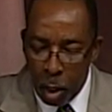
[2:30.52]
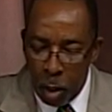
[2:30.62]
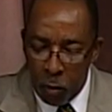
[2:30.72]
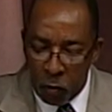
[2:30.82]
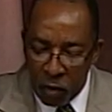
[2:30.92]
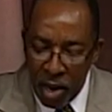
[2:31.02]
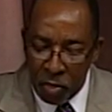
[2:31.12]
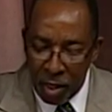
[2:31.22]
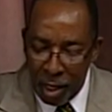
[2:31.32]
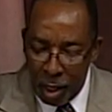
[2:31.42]

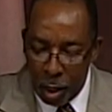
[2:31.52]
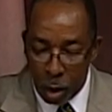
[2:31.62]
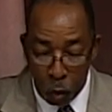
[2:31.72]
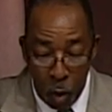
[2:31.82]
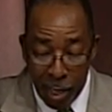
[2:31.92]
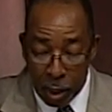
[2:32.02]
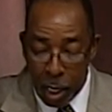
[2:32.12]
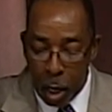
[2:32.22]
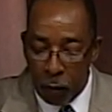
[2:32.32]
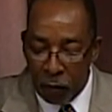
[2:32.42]
Faith is, watch
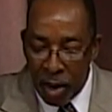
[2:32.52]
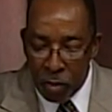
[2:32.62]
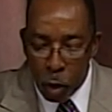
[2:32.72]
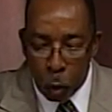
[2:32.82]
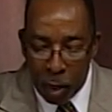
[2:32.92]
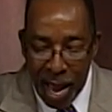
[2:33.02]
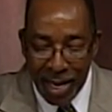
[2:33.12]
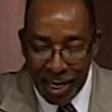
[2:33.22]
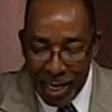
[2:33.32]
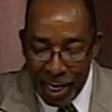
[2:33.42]
now, faith is what I
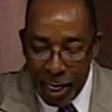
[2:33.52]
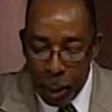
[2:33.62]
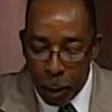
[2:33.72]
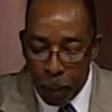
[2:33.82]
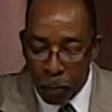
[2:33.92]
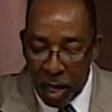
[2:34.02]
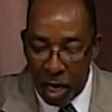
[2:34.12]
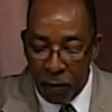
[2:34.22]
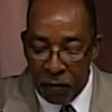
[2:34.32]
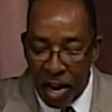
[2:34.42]
need,
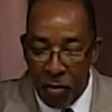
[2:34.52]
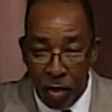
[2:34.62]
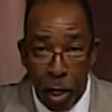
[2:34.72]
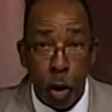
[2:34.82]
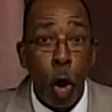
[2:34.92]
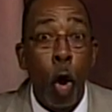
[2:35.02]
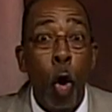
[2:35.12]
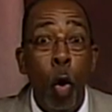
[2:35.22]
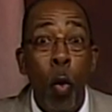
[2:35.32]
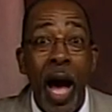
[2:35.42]
and faith is
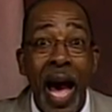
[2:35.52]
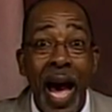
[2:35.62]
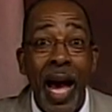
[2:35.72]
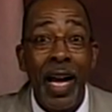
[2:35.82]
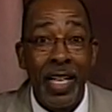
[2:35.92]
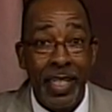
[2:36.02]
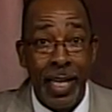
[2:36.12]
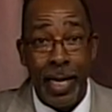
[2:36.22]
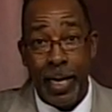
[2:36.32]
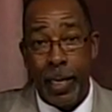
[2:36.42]
who I
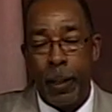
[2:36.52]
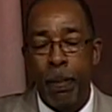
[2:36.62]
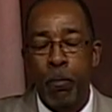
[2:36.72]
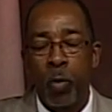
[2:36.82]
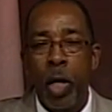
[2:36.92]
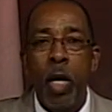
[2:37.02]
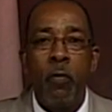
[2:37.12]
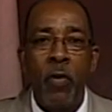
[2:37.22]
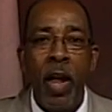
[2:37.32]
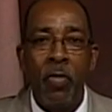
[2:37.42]
need.
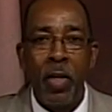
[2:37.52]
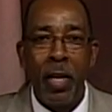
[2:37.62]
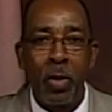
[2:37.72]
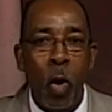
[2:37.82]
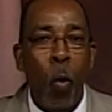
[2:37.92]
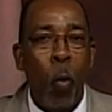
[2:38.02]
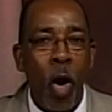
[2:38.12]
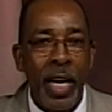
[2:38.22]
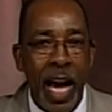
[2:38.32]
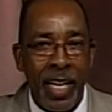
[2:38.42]
Faith is
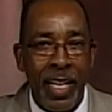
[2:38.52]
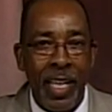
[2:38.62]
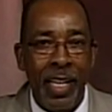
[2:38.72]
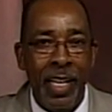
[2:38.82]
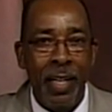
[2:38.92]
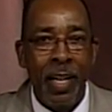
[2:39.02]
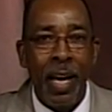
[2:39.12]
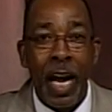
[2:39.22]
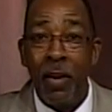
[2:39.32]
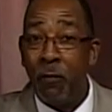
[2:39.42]
what I need,
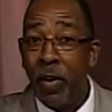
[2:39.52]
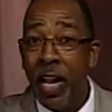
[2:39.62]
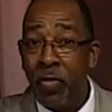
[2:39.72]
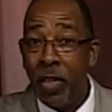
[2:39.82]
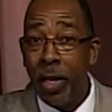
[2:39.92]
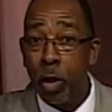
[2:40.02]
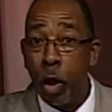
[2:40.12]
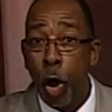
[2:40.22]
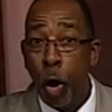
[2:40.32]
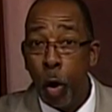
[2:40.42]
and faith is
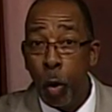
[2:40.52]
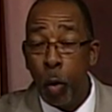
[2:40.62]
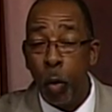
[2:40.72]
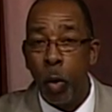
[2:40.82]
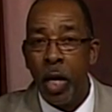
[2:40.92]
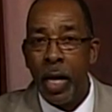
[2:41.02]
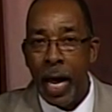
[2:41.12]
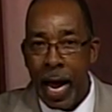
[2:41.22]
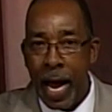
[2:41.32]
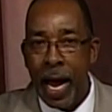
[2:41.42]
who
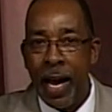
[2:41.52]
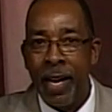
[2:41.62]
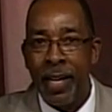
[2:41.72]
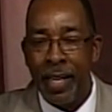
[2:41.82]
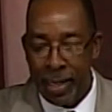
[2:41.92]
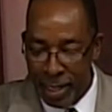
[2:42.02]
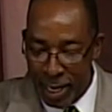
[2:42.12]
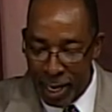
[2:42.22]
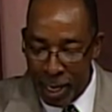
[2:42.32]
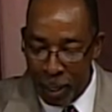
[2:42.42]
I
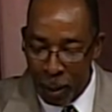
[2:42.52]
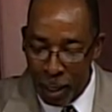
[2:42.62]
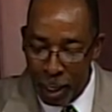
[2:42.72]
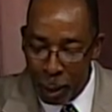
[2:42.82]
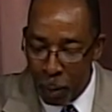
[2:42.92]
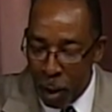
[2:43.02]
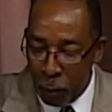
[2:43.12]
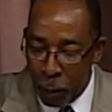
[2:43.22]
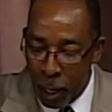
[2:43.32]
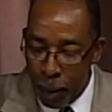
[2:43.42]
need. Listen, my
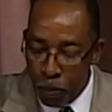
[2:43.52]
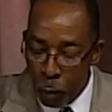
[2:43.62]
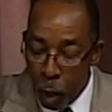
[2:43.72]
friend,